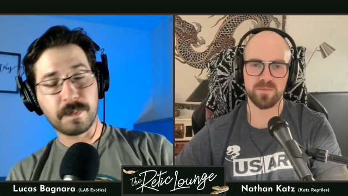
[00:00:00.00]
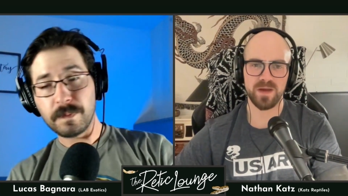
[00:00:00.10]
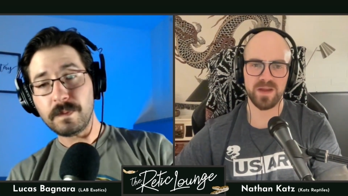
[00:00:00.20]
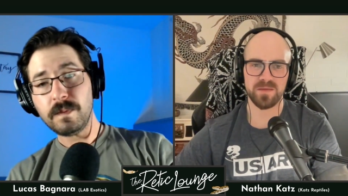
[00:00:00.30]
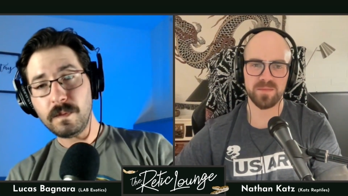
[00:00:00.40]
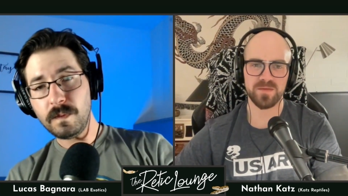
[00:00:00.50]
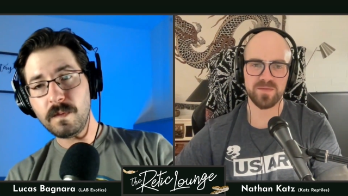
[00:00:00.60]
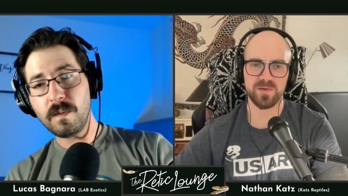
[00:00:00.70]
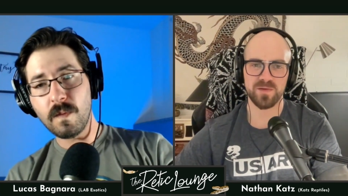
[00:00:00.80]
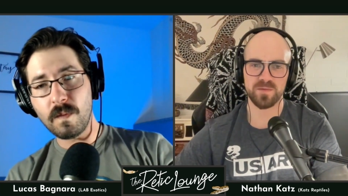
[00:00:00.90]
Speaker 1: way
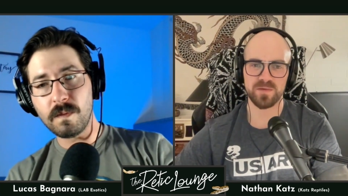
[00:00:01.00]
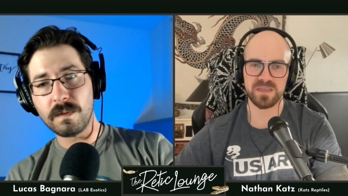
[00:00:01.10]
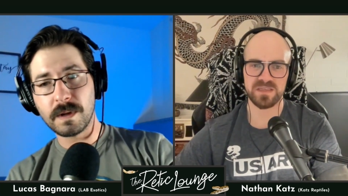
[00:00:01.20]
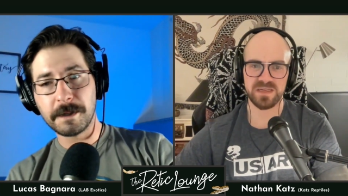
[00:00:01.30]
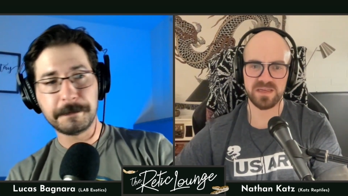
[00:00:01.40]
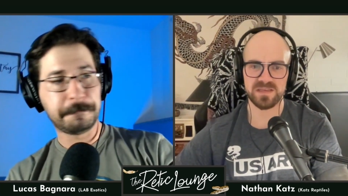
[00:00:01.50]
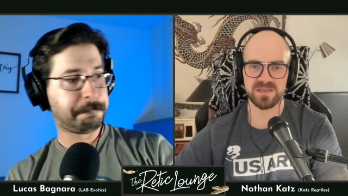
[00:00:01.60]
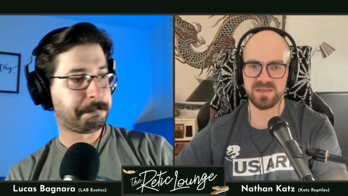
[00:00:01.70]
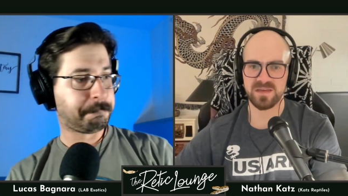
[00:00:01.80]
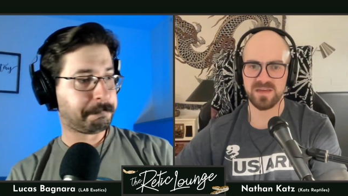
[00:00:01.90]
before the
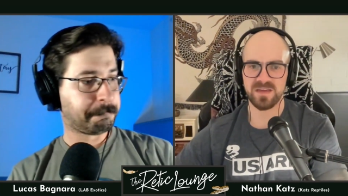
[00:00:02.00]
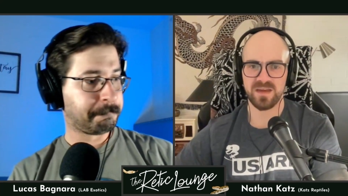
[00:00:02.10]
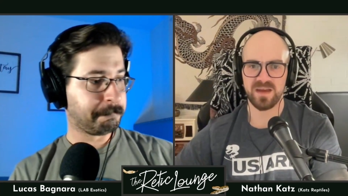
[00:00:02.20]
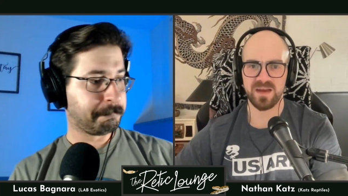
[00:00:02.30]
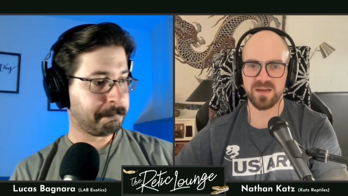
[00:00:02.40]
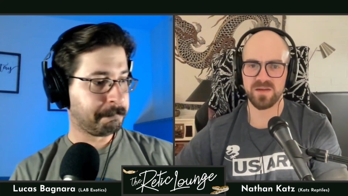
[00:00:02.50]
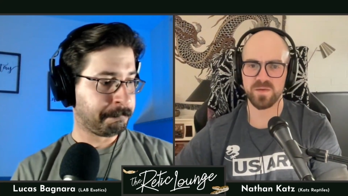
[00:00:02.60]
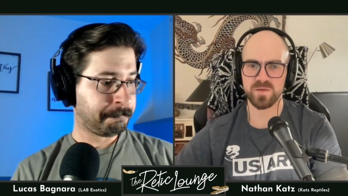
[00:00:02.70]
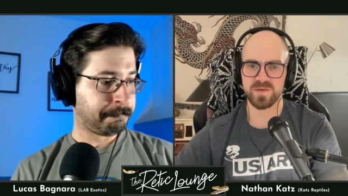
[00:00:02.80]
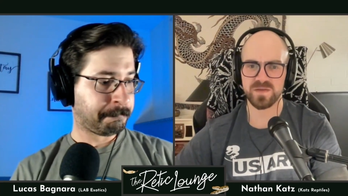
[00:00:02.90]
retics, I
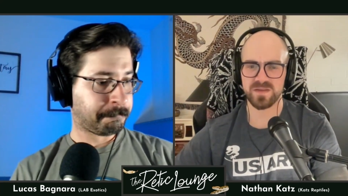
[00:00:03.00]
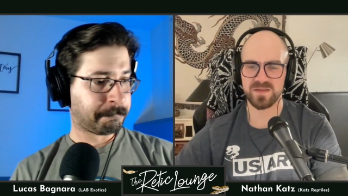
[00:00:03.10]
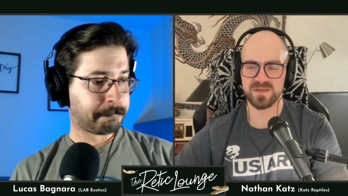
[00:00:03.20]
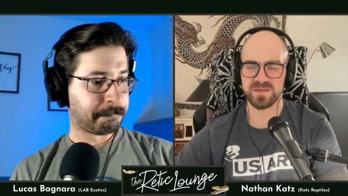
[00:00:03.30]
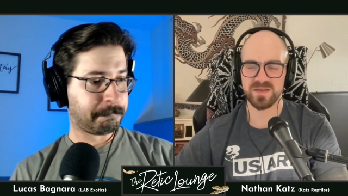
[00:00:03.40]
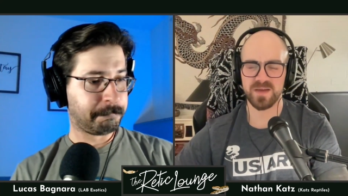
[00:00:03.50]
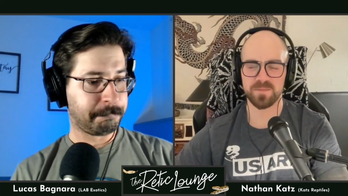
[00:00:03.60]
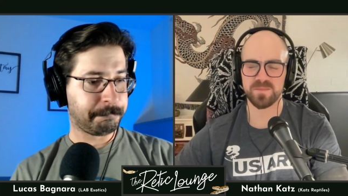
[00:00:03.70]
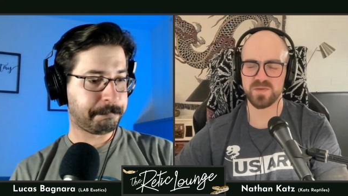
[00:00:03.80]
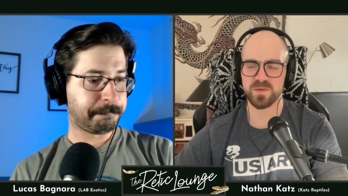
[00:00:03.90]
used
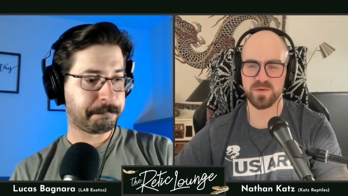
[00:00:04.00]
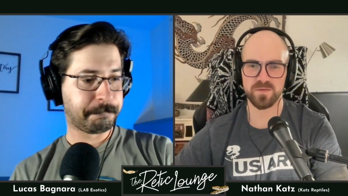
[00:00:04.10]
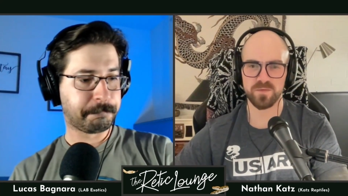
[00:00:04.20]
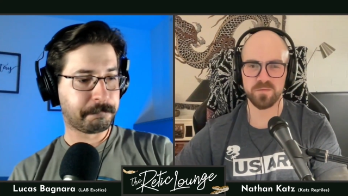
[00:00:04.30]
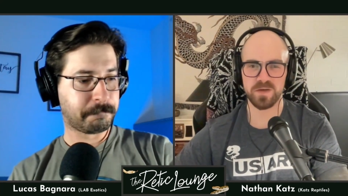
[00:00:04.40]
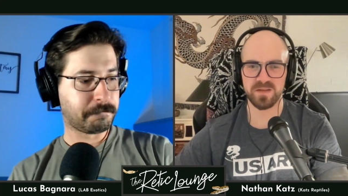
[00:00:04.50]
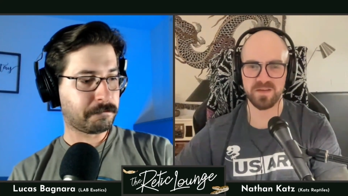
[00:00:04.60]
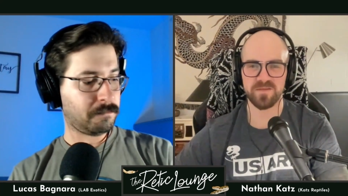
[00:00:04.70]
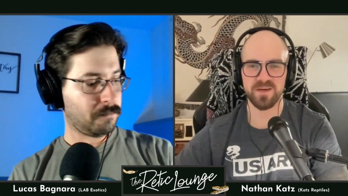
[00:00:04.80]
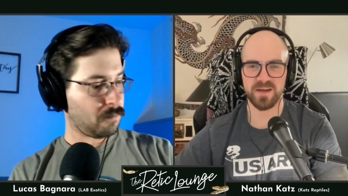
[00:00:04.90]
some sort of really
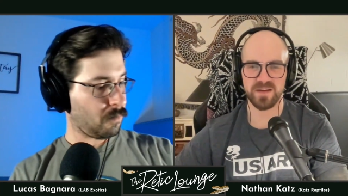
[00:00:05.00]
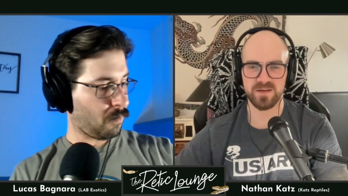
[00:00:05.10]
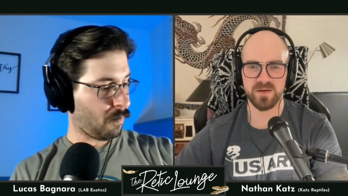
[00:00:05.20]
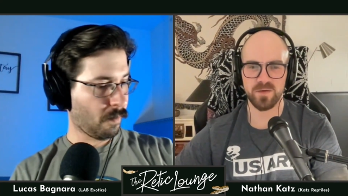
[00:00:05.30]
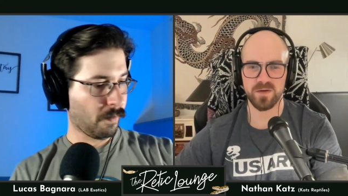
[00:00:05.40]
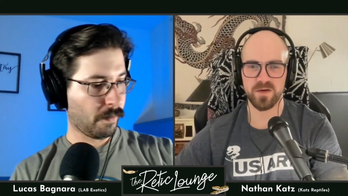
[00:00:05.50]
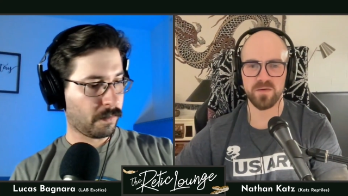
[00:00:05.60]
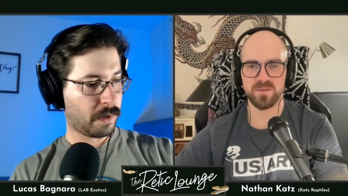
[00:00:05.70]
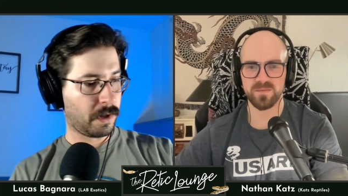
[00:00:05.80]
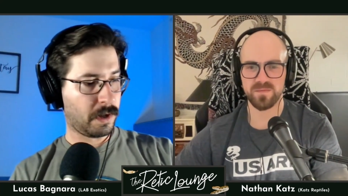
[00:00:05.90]
fine cocoa,